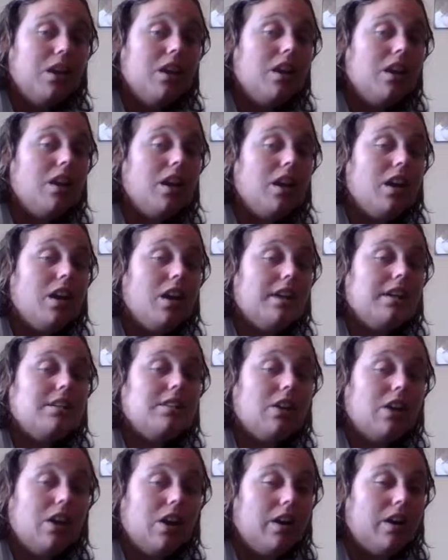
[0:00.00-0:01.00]
We are not
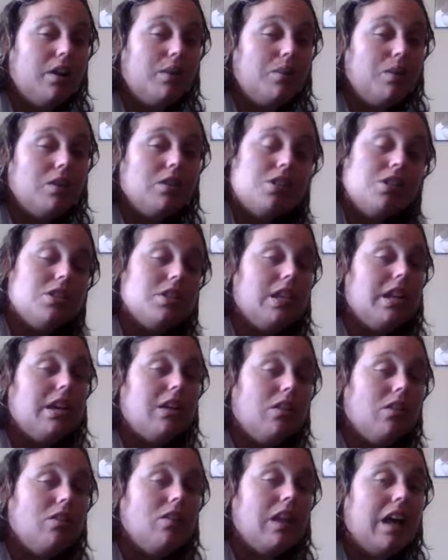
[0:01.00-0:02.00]
retarded. We're just
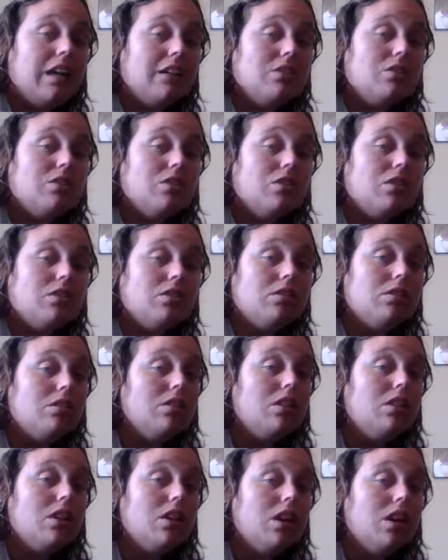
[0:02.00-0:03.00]

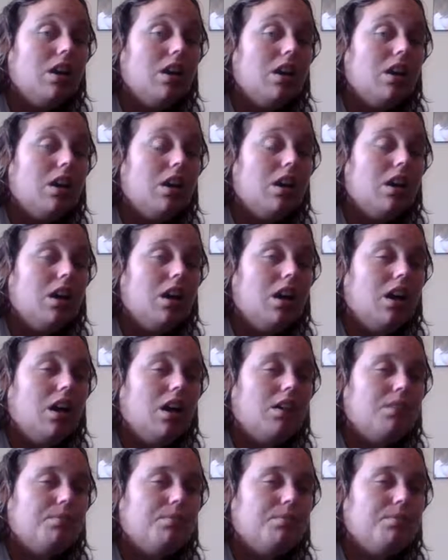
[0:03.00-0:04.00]
intellectual.
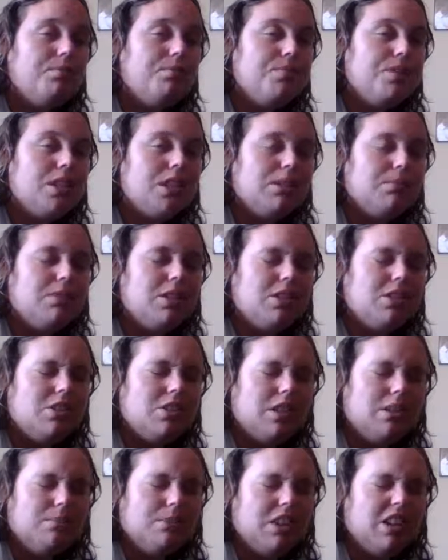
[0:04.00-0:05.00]

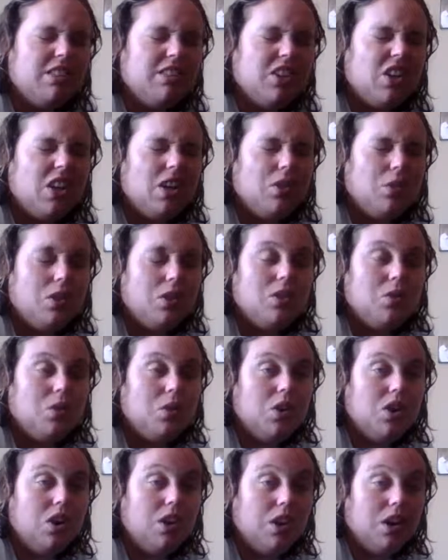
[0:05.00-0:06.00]
Something. I forgot what
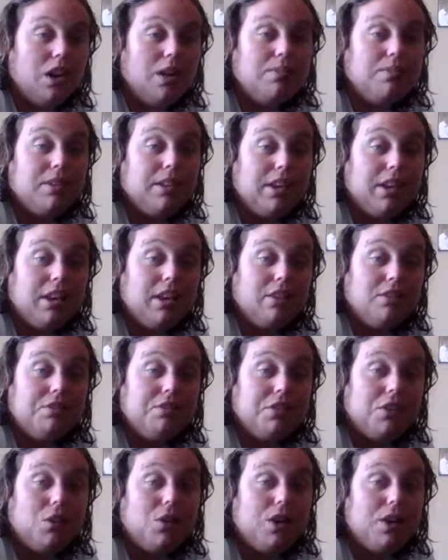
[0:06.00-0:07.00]
the word I'm
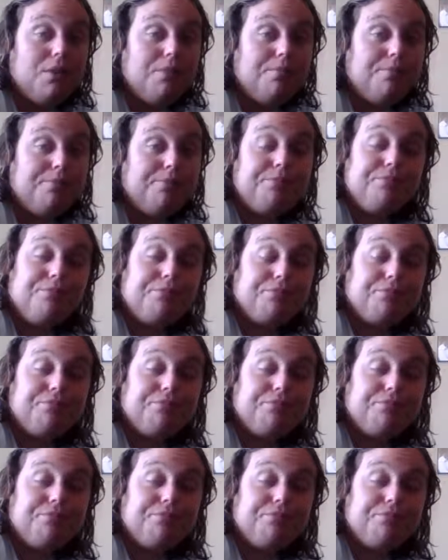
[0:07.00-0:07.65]
looking for.